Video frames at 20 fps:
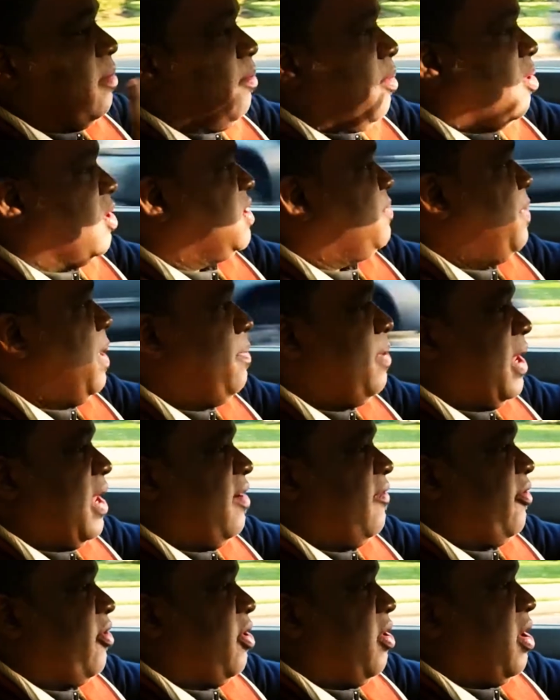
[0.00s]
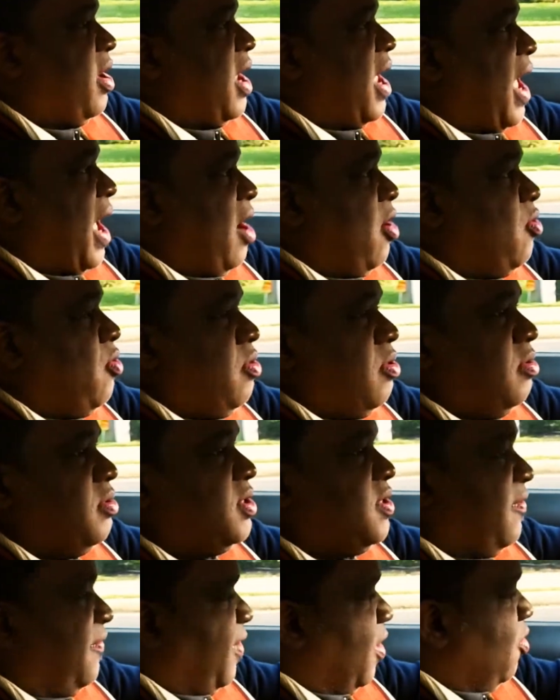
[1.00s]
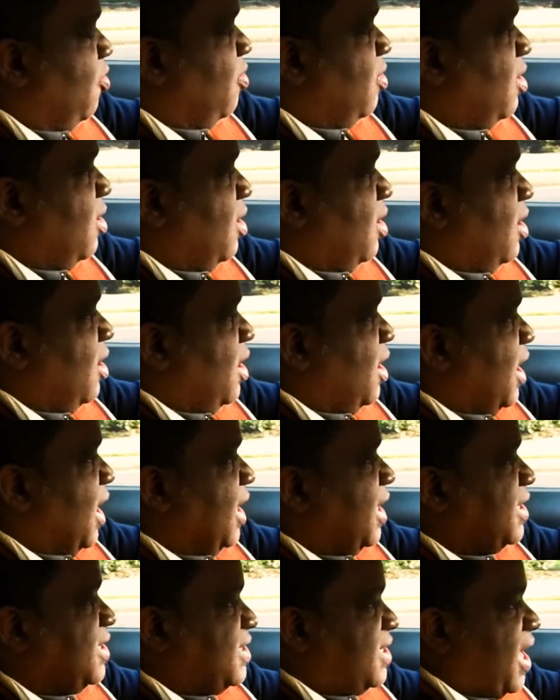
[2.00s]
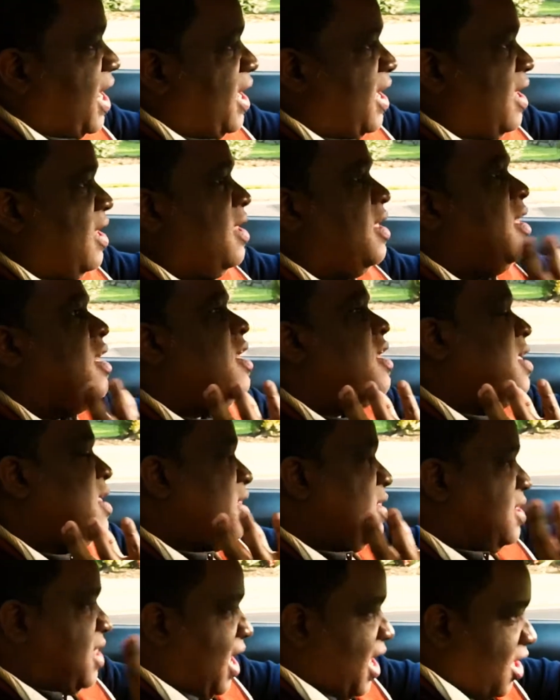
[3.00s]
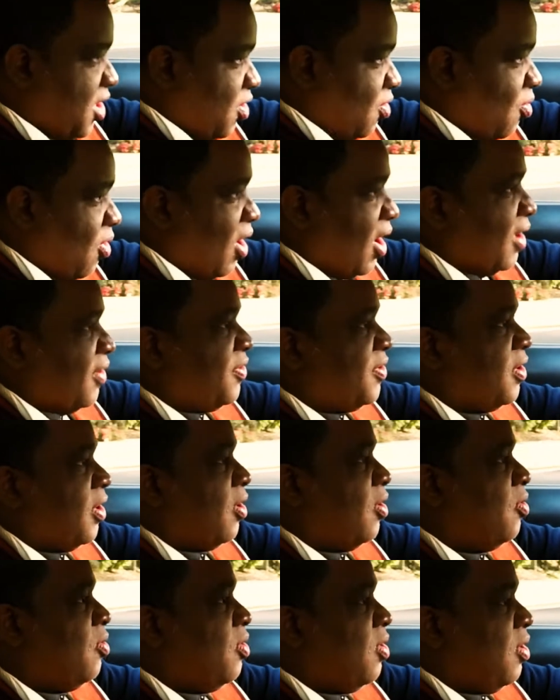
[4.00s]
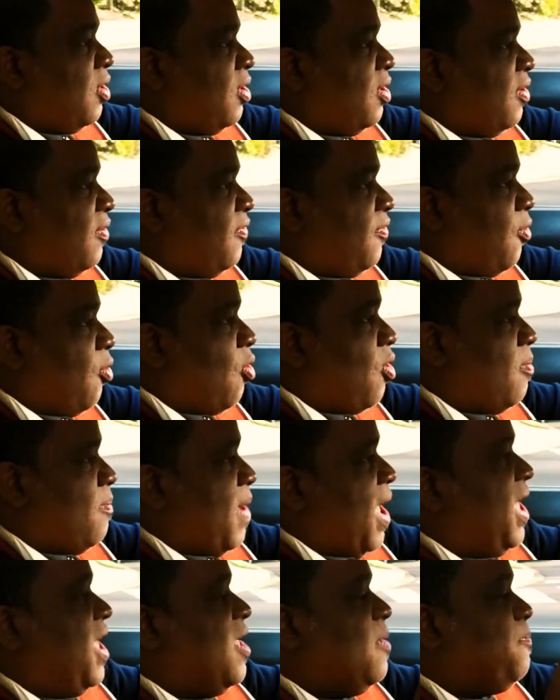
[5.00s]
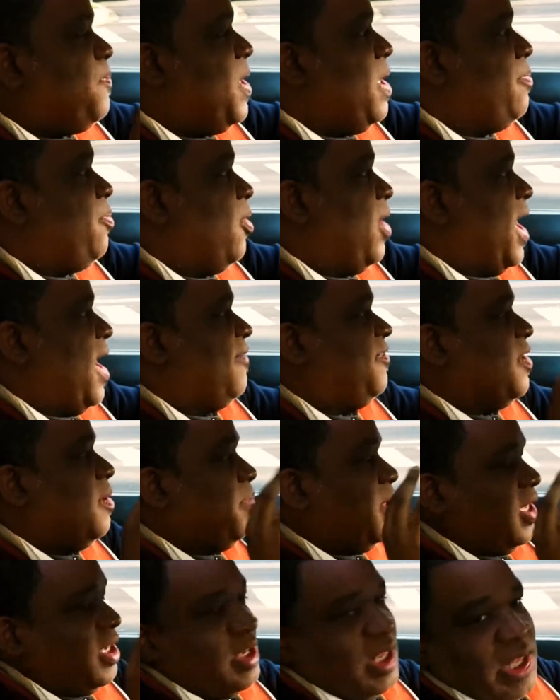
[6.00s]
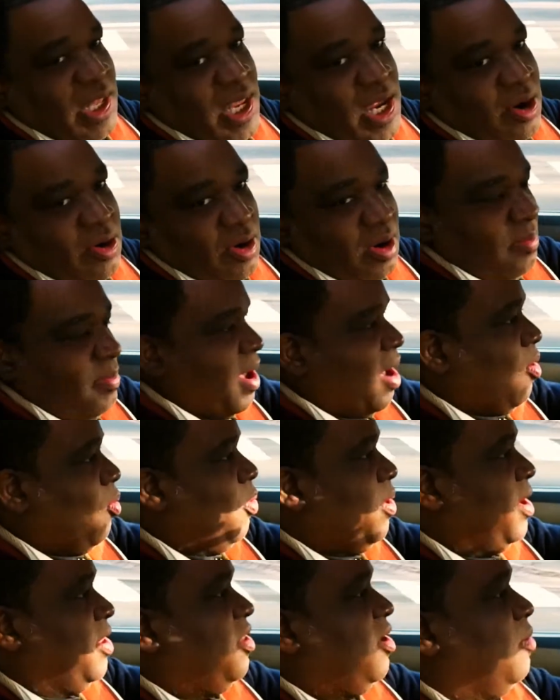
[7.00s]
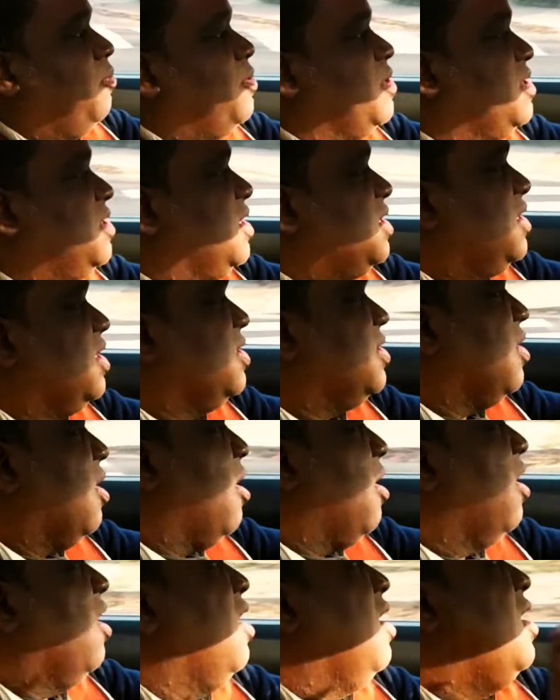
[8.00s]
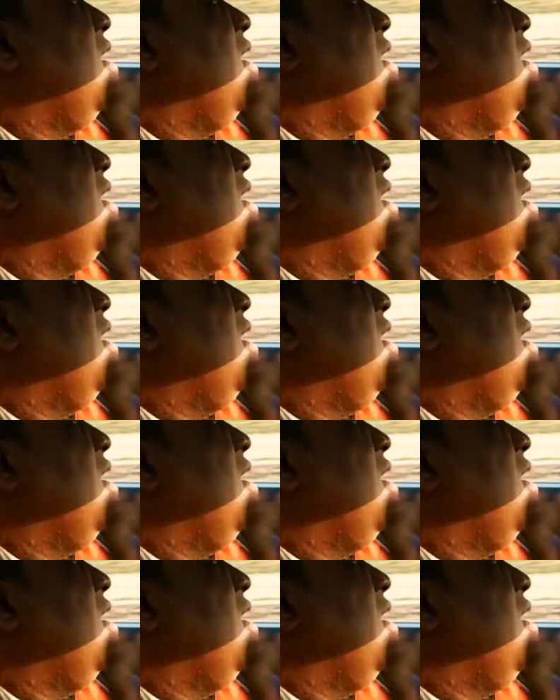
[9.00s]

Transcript: the most people ever out to vote. And then, second, thank you also for making people have to be clear about where their positions are.